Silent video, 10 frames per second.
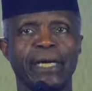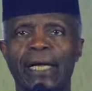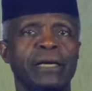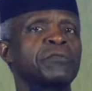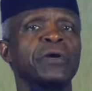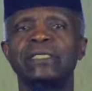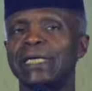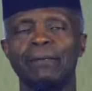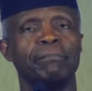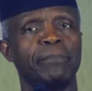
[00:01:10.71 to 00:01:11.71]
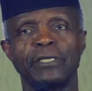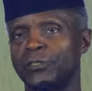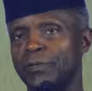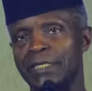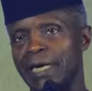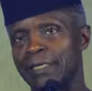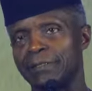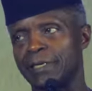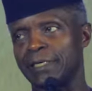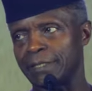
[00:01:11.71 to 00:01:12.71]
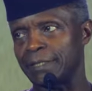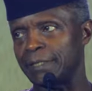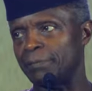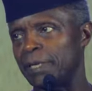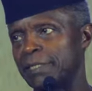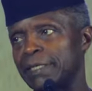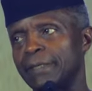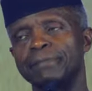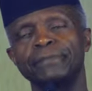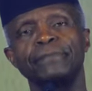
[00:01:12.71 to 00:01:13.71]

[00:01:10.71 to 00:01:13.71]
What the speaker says: a much greater interest in debating.